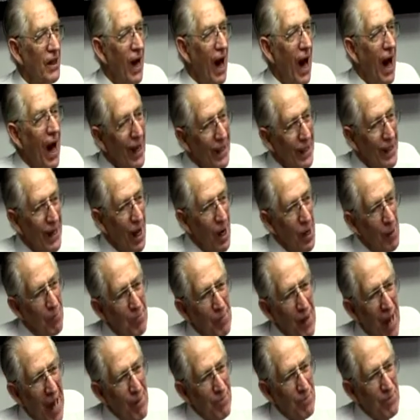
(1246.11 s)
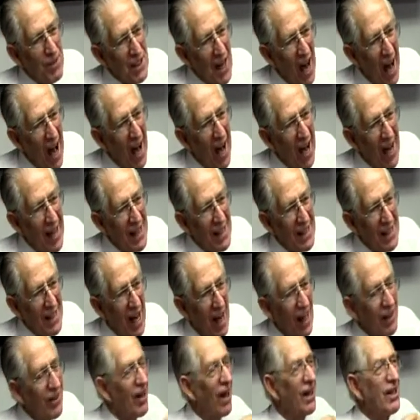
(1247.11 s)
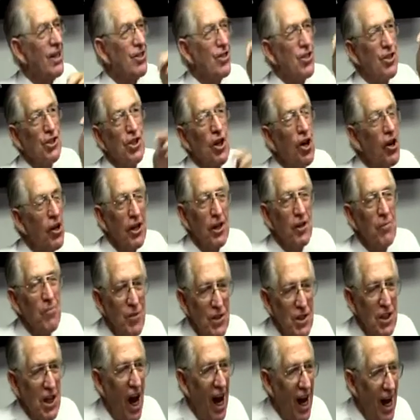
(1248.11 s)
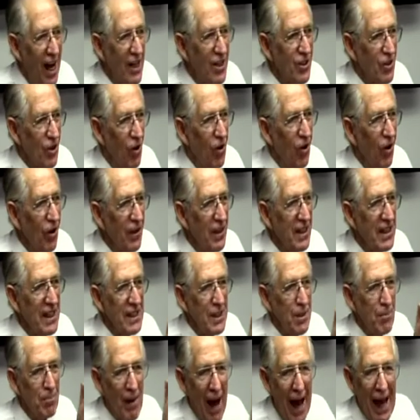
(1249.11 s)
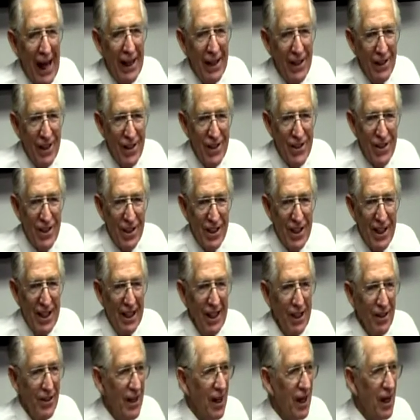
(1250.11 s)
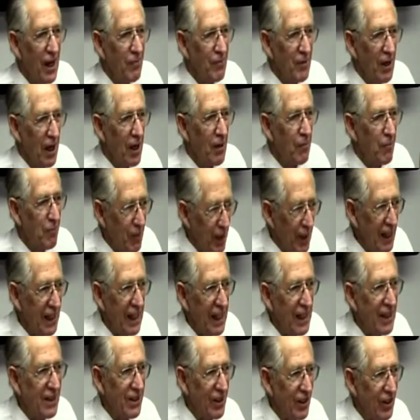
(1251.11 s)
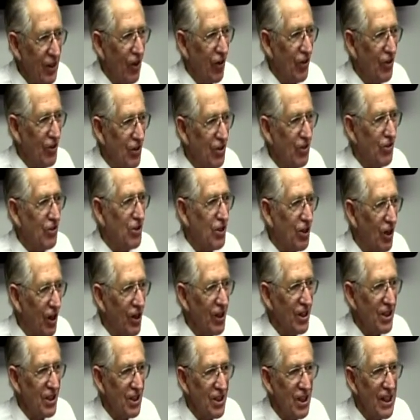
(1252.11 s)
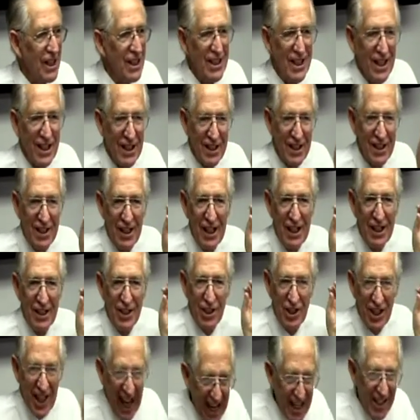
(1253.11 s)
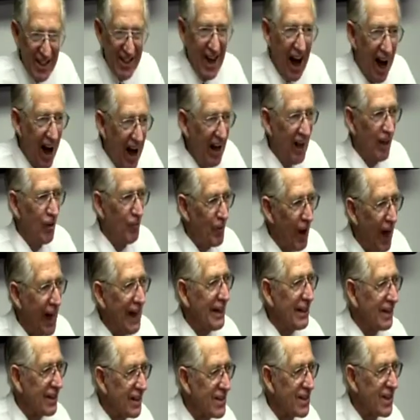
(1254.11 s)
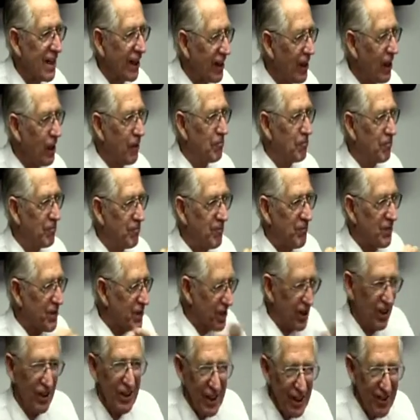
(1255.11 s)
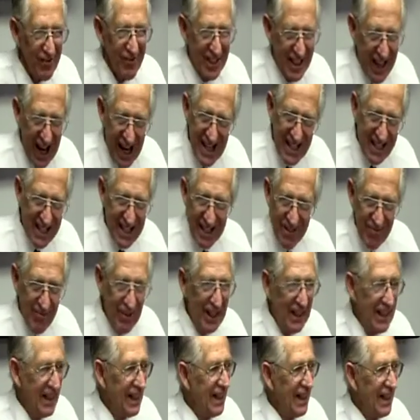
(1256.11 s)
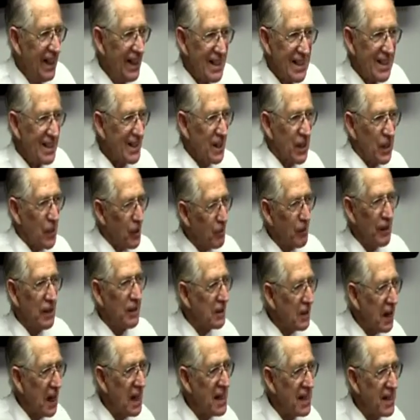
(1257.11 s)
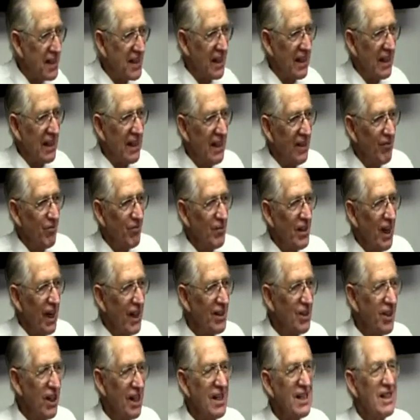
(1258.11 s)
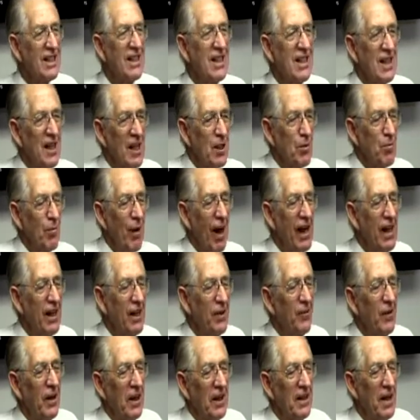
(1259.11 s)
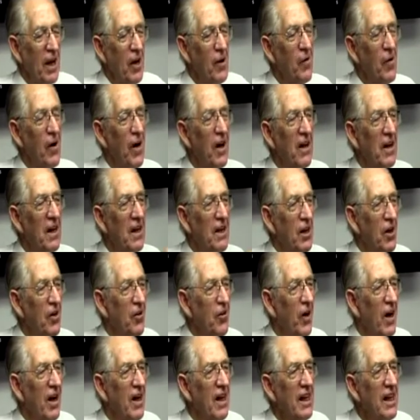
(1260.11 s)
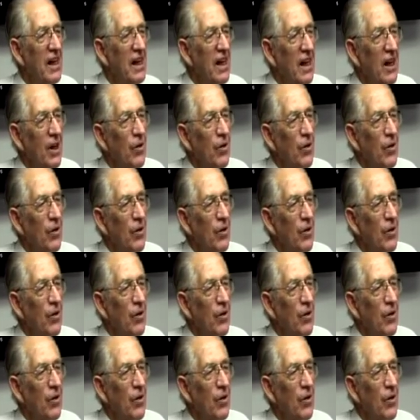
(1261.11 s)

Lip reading: I got to baptize, I got to circumcise all these males that I'm going to bring into your new church, these Gentile males. I got to circumcise them. This is going to be crazy. And Jesus explained to me, don't worry, don't worry.